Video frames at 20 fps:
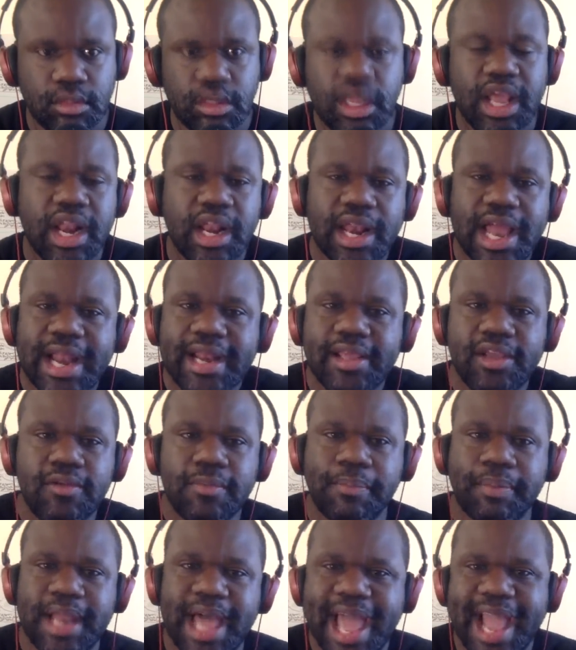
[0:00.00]
And a lot of
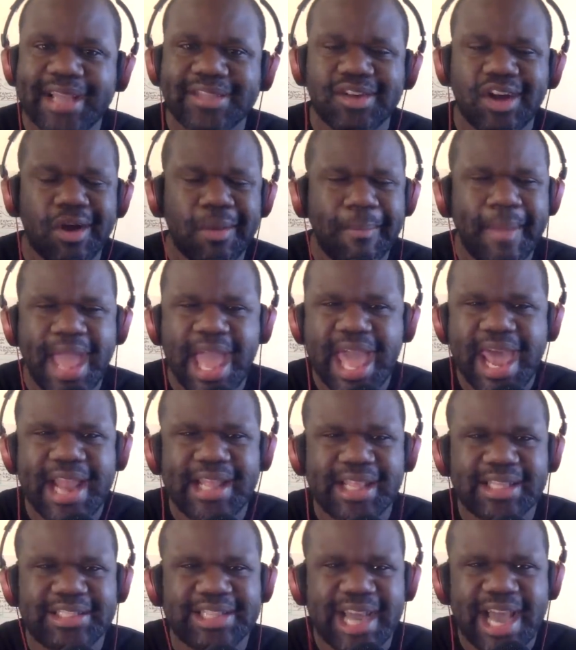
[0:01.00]
you blacks are mad
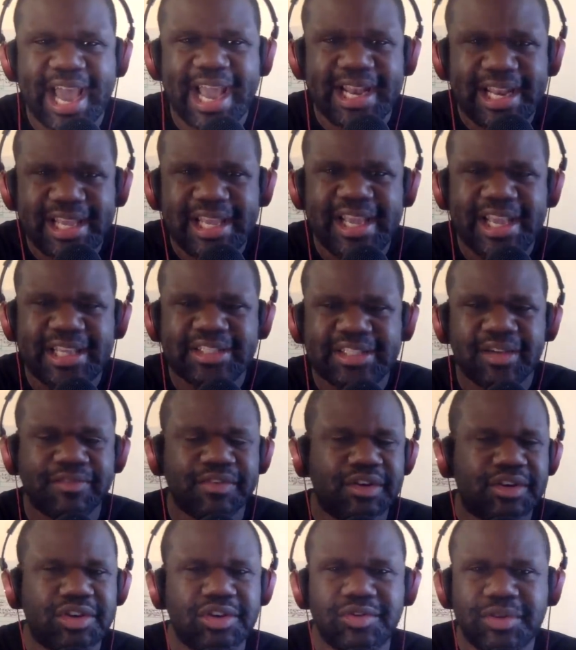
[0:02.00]
at the Chinese
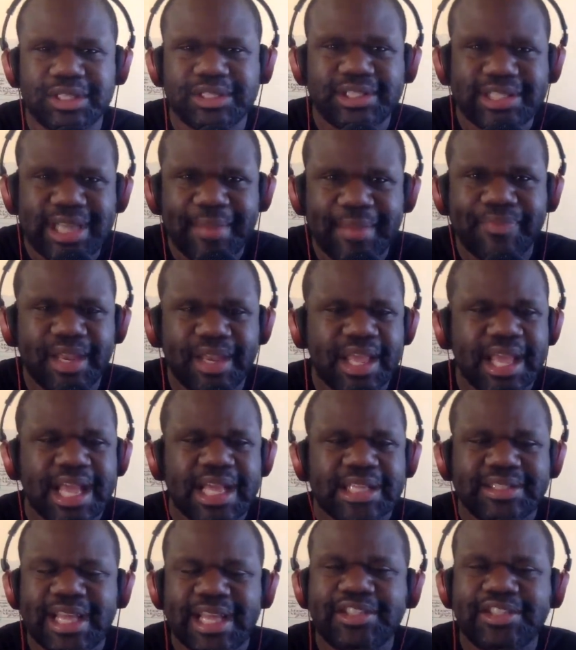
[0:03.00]
for doing something
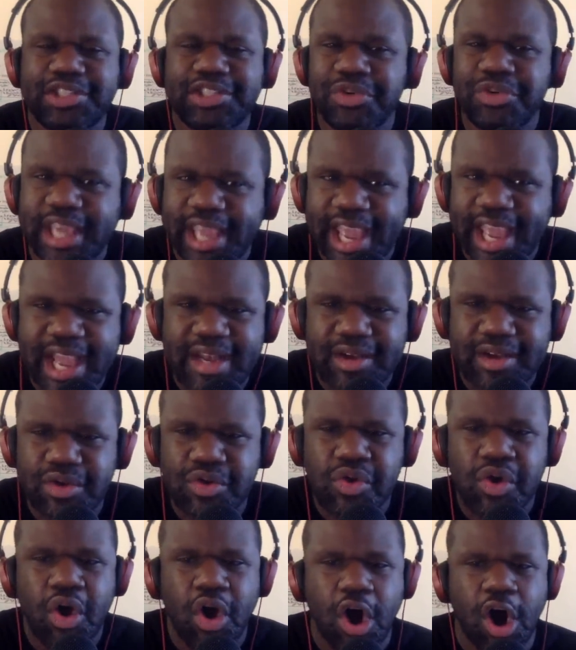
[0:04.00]
that you can't
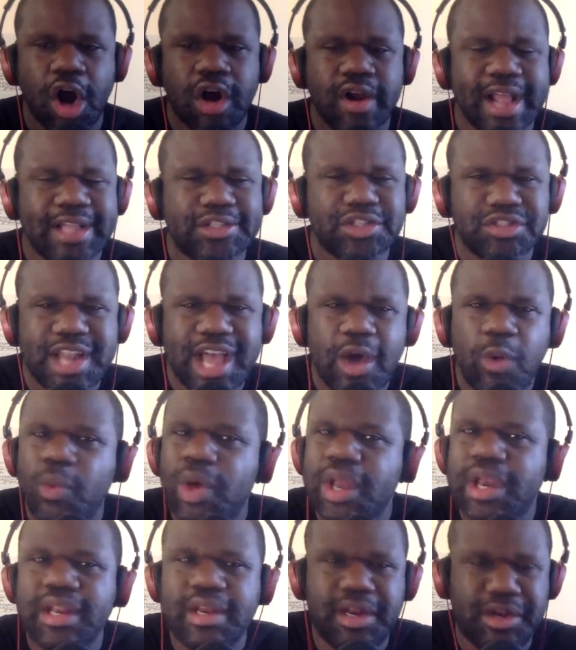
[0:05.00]
do or that you're not
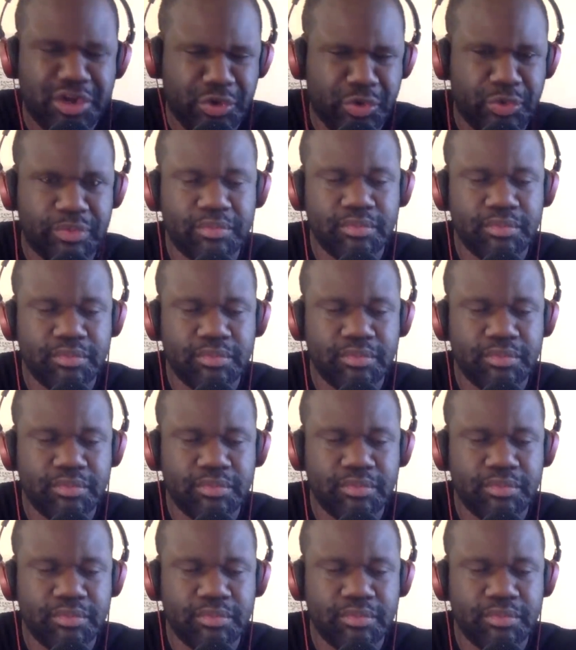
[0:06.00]
willing to do.